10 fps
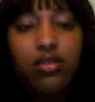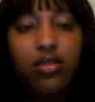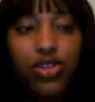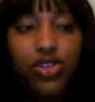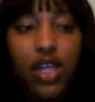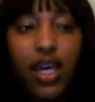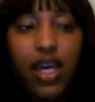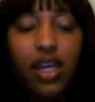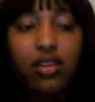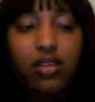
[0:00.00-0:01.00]
Thursday,
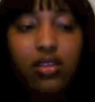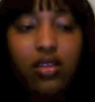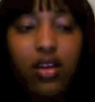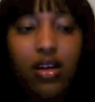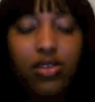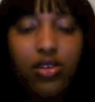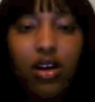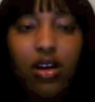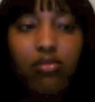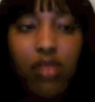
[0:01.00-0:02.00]
the doctor
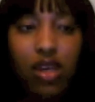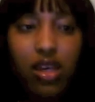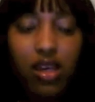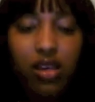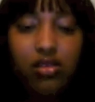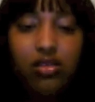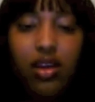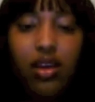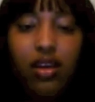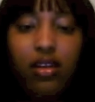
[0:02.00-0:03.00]
called me in and
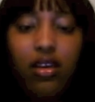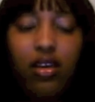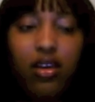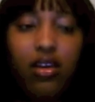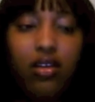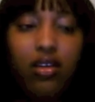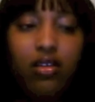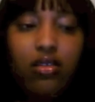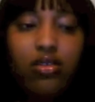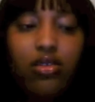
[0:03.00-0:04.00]
said,
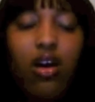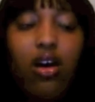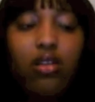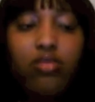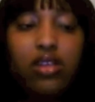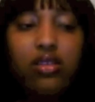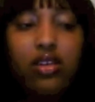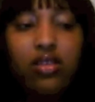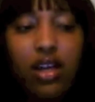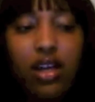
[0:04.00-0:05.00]
called me and
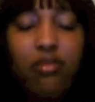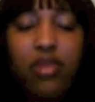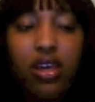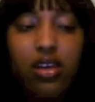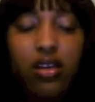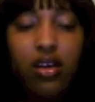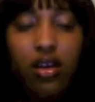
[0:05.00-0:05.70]
said to come in